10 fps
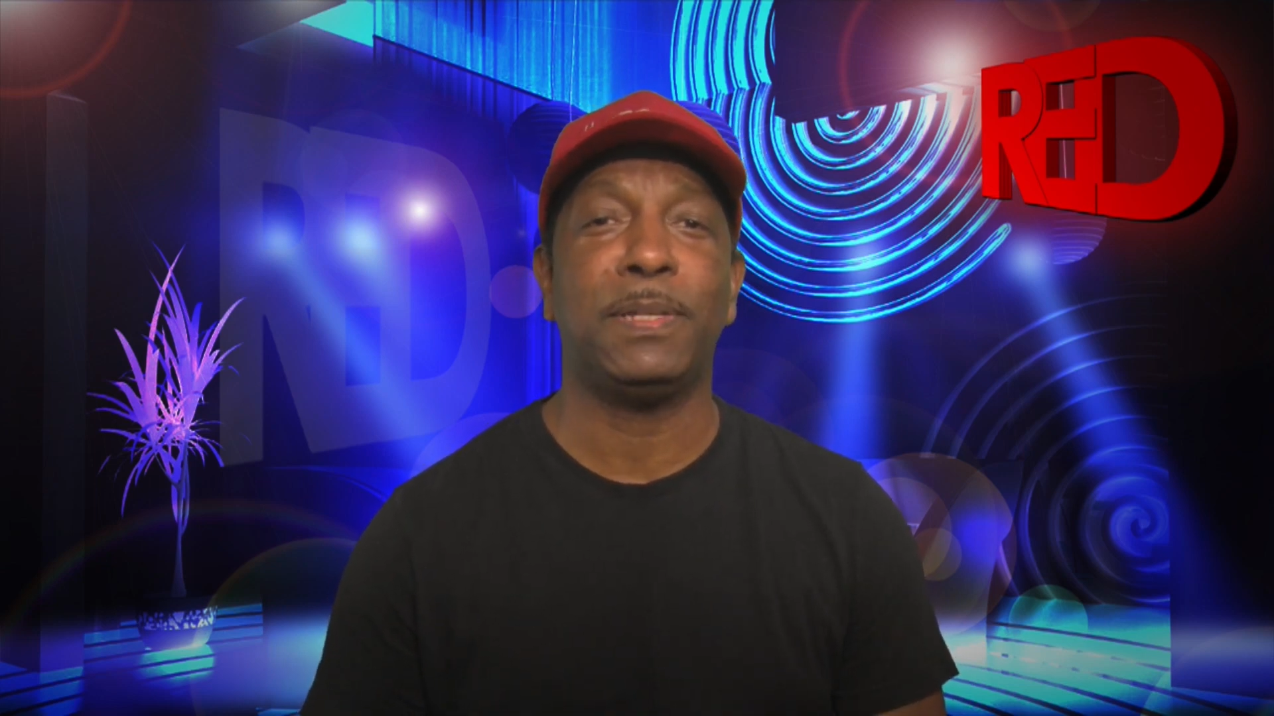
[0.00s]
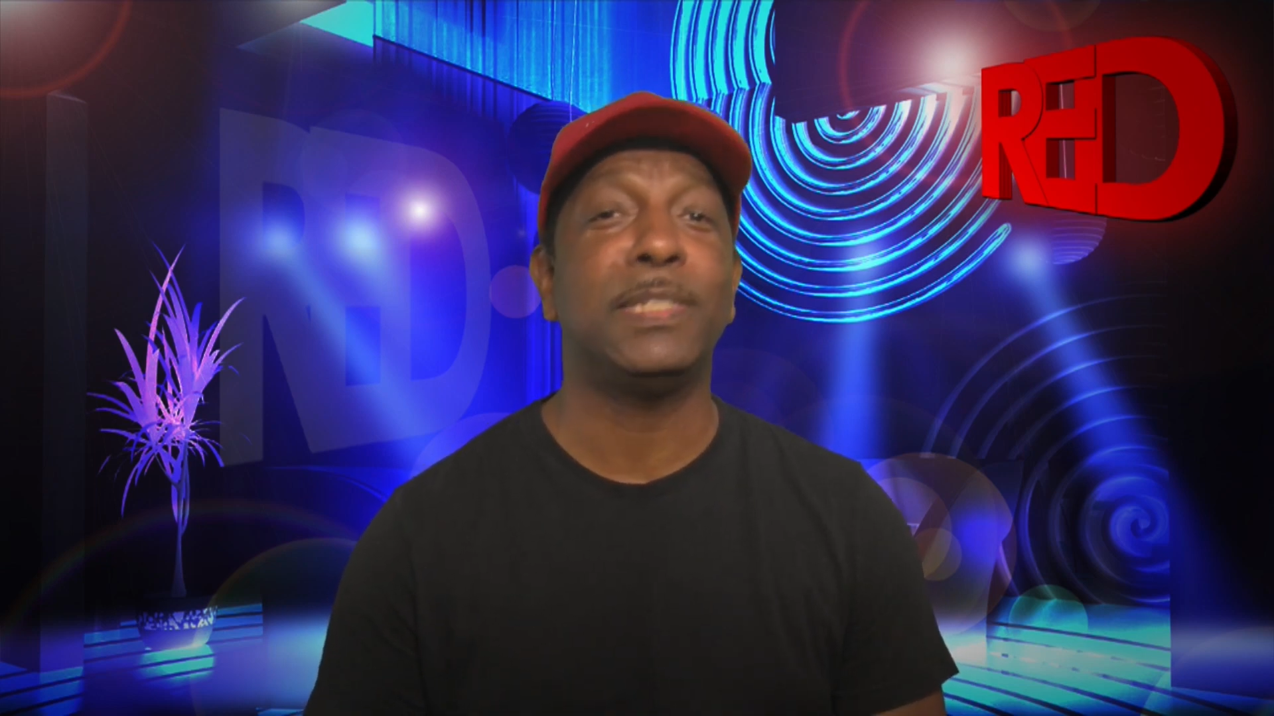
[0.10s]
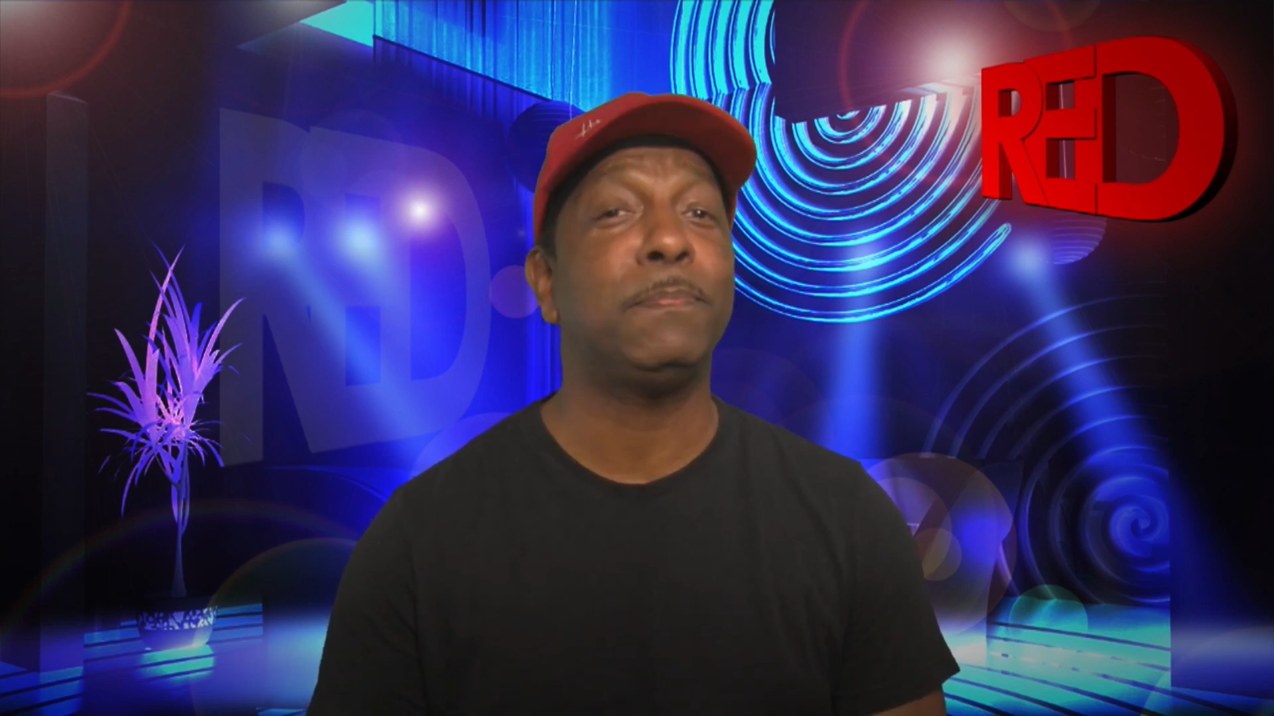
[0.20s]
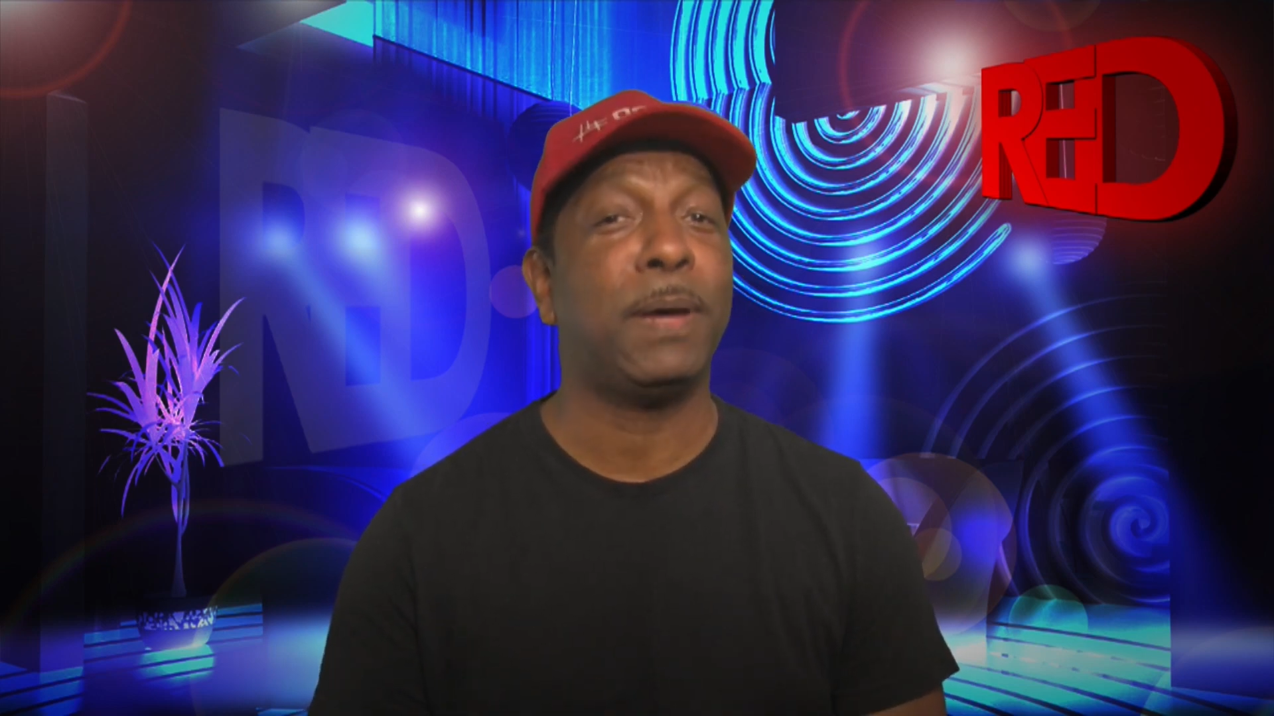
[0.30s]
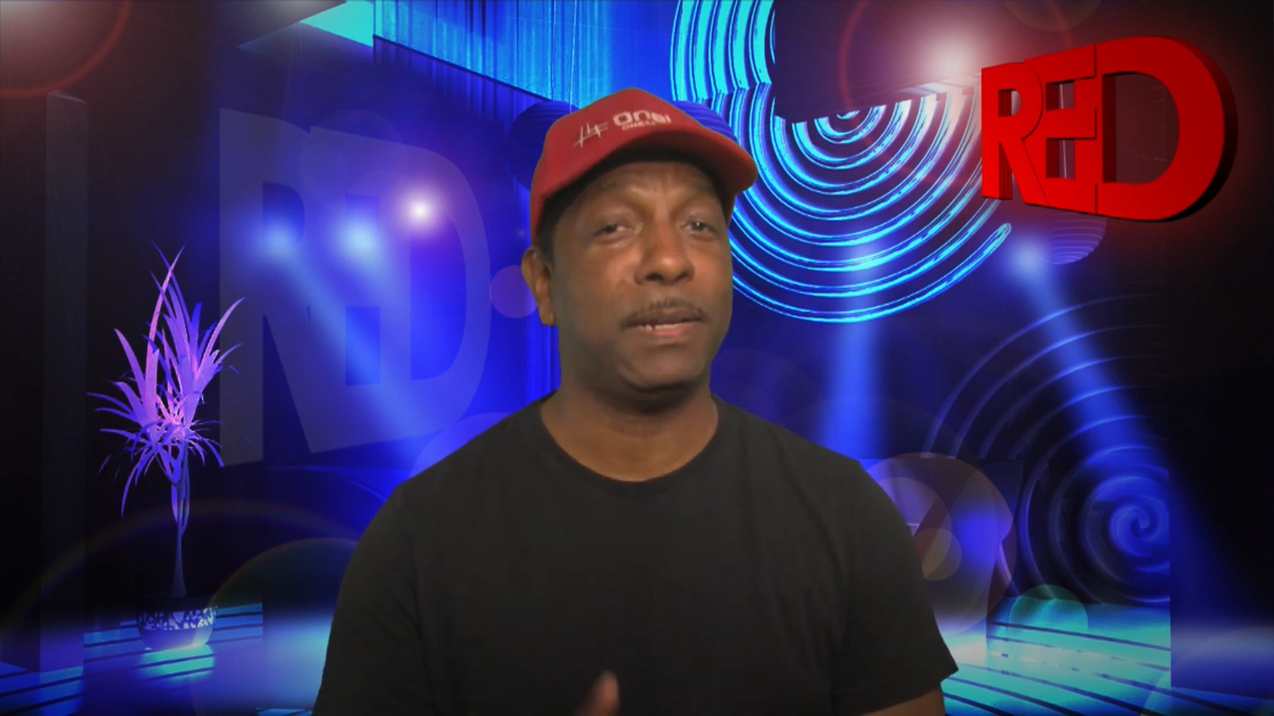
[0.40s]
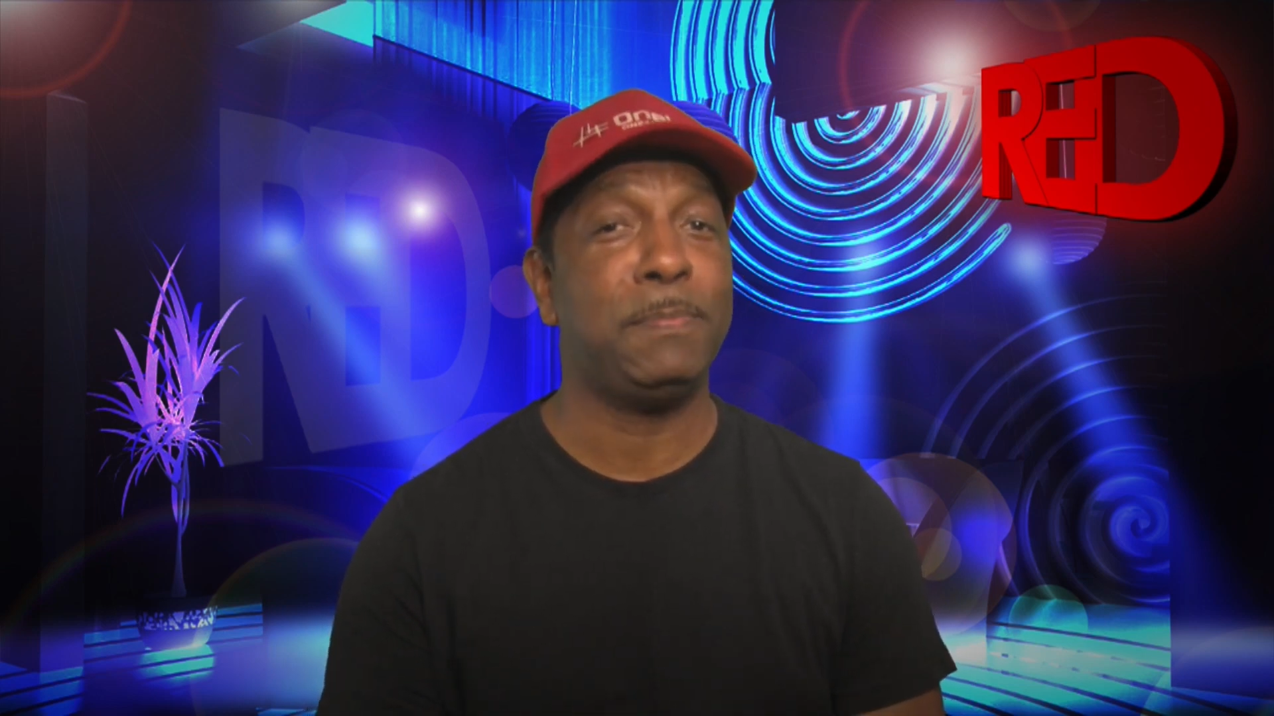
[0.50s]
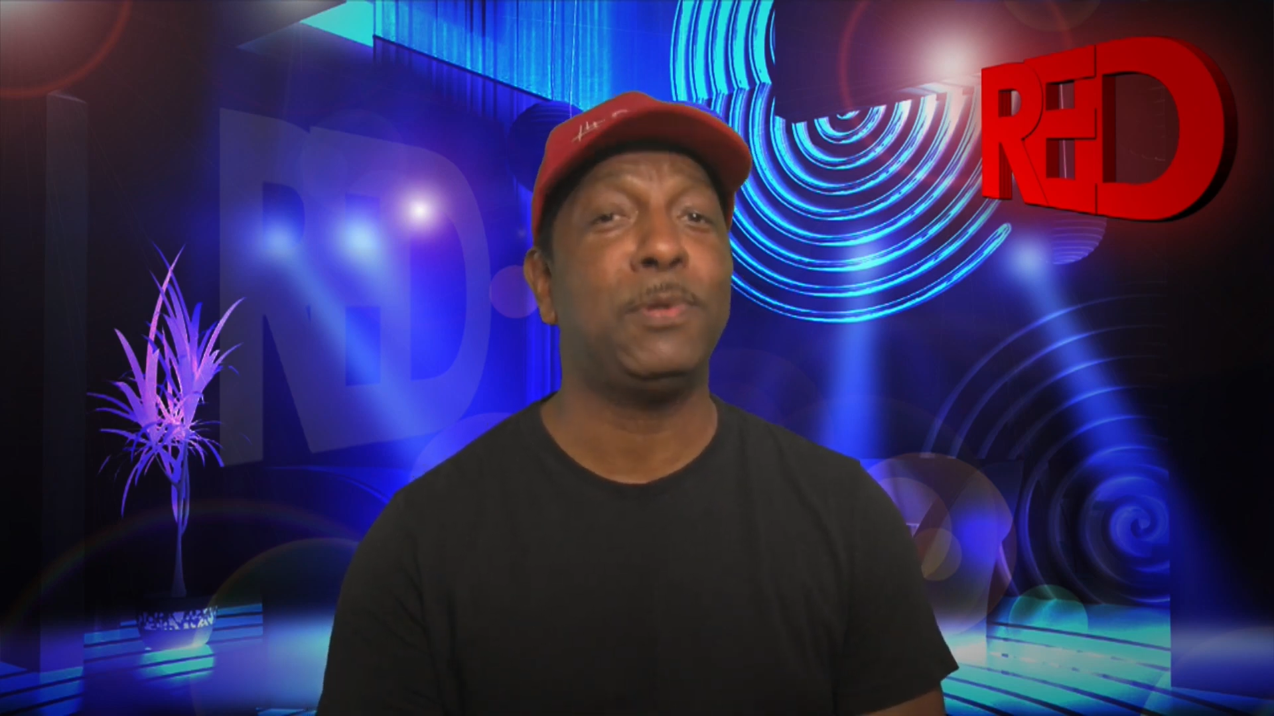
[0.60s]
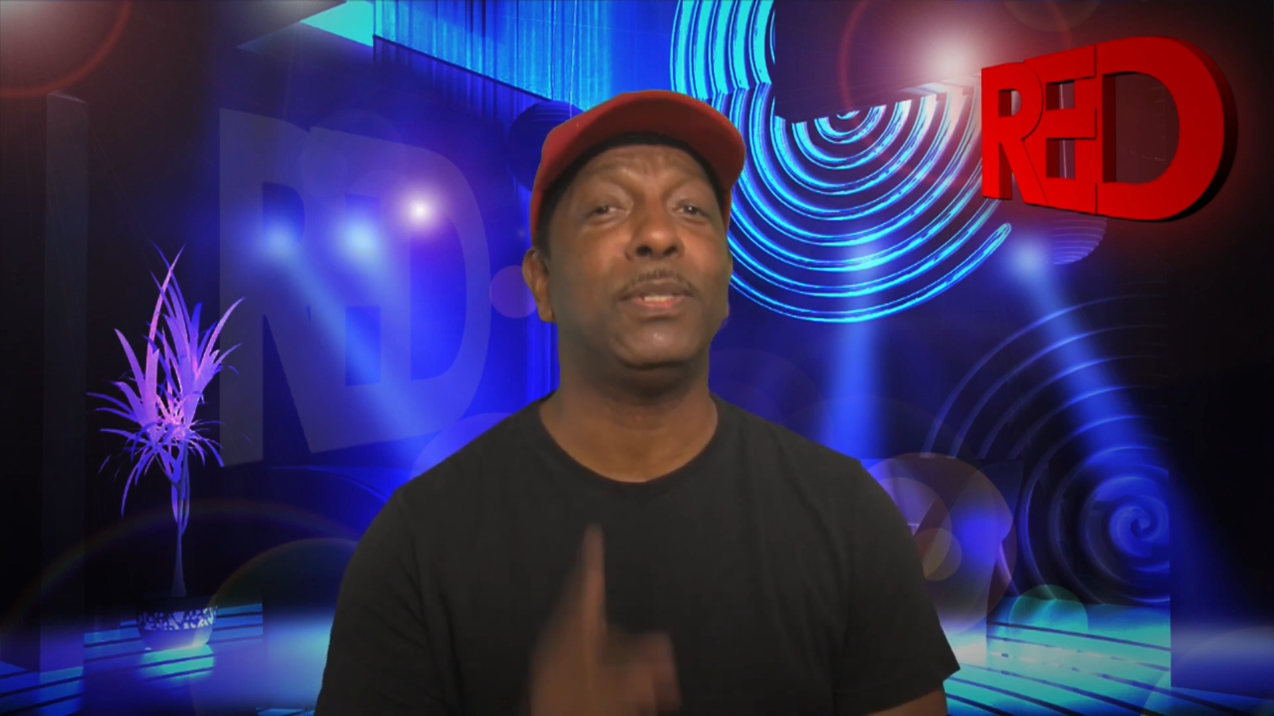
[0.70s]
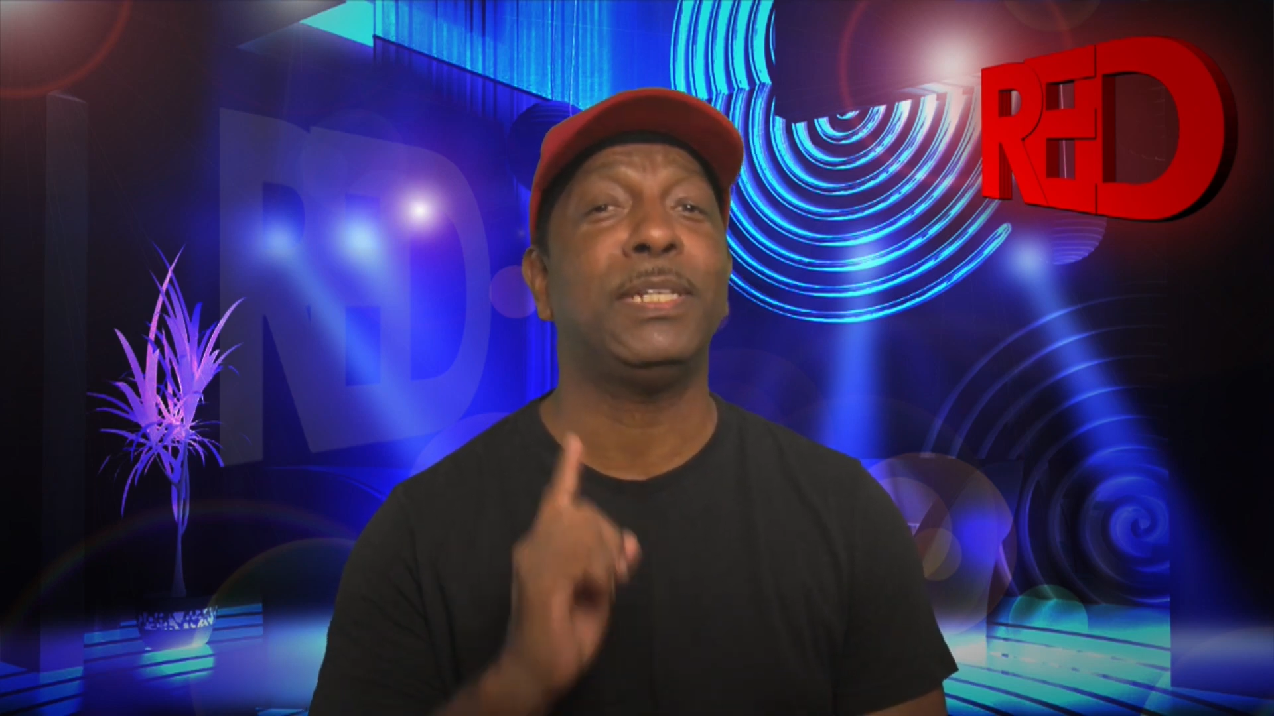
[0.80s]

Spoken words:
it's partly because